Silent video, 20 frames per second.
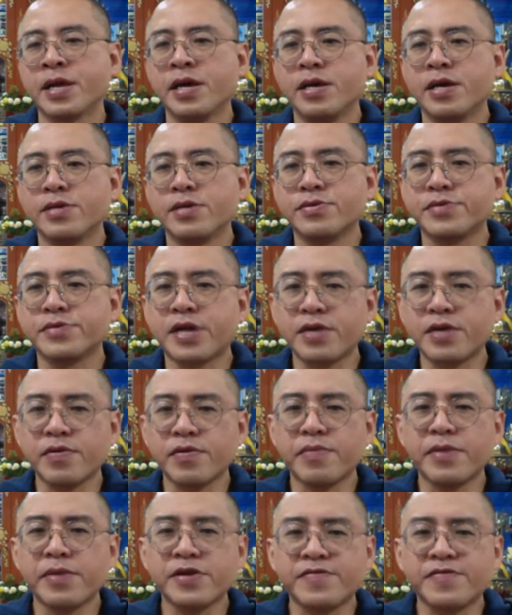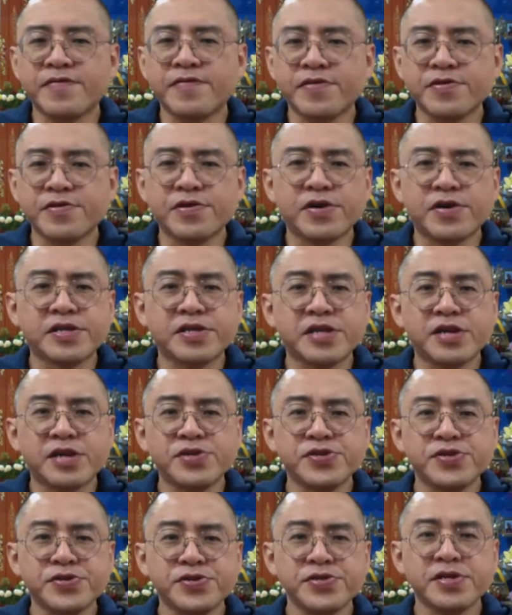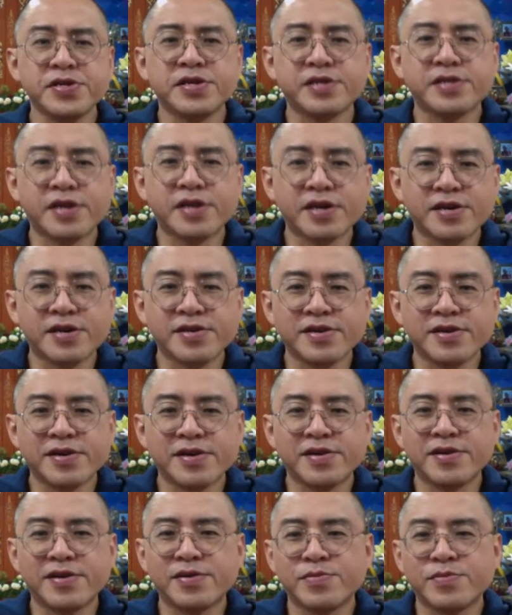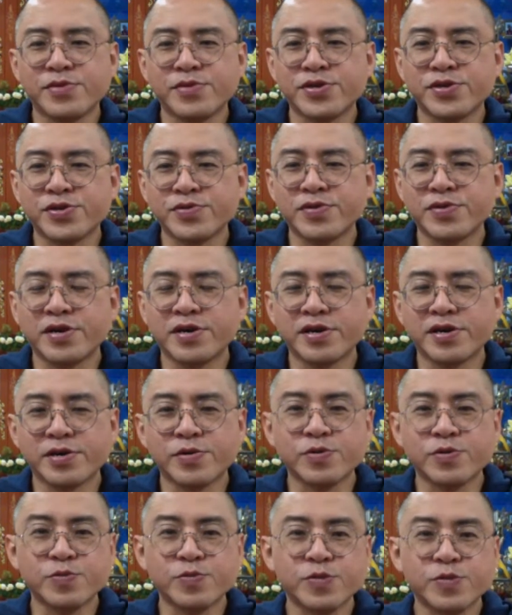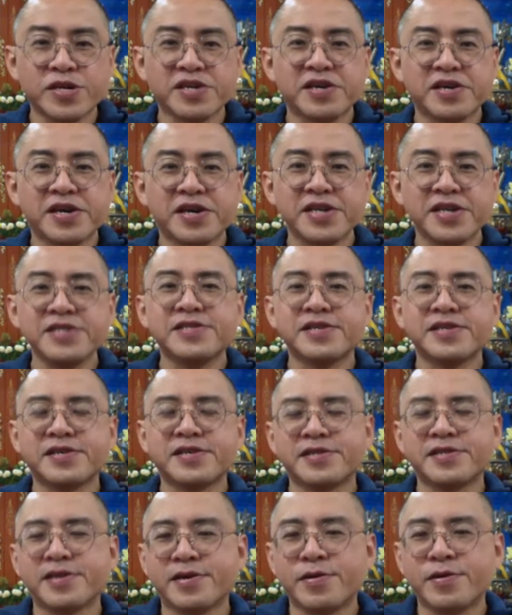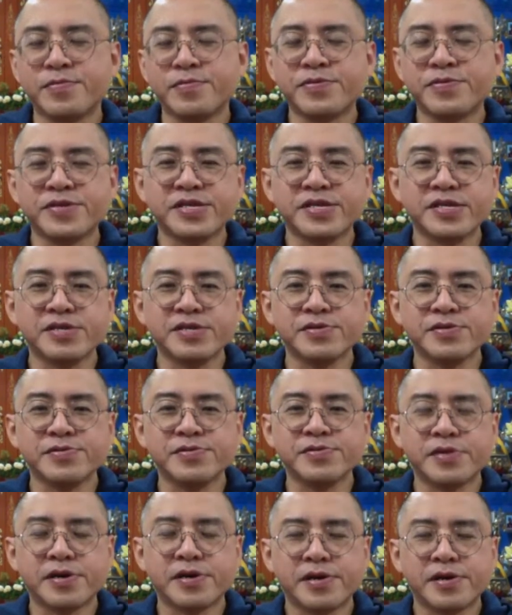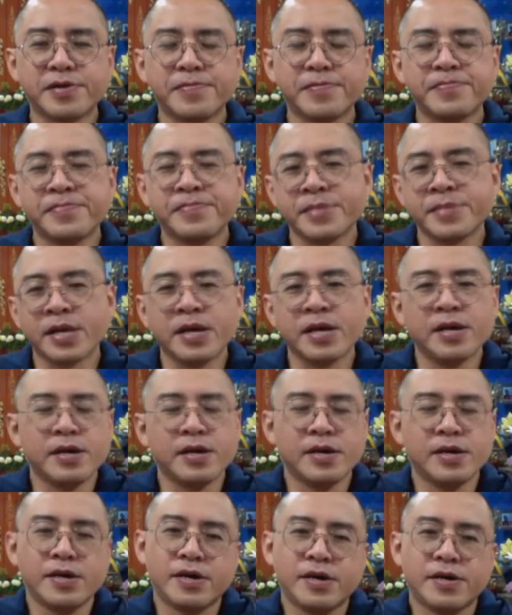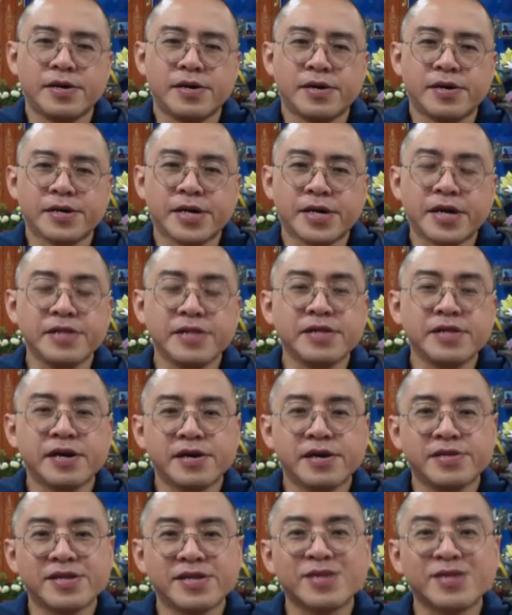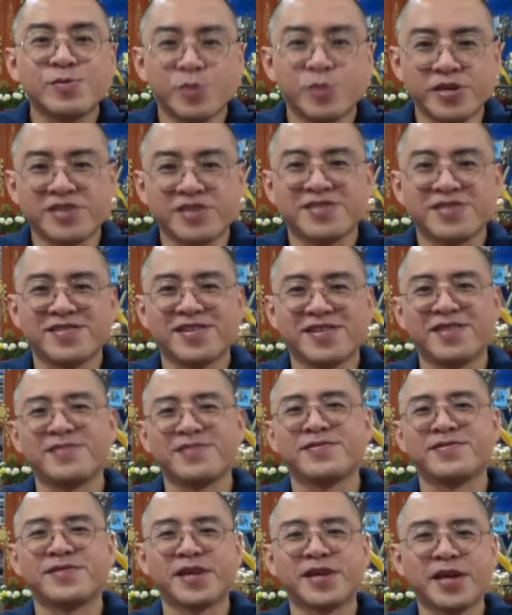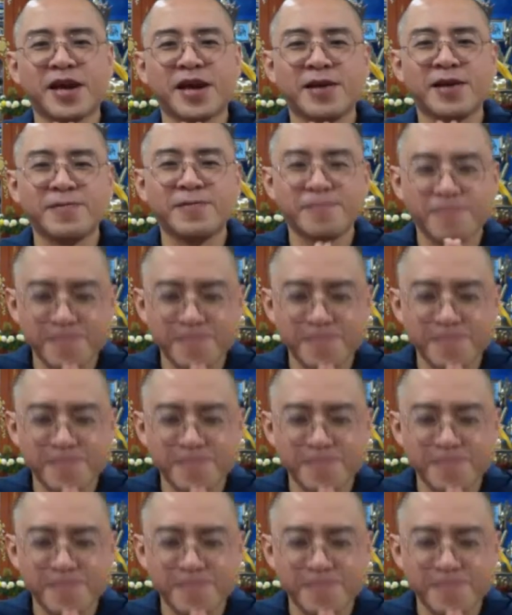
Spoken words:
So thank you very much for your attention, and I wish you a good week ahead, and I hope to see you again next week. Yeah. Take care.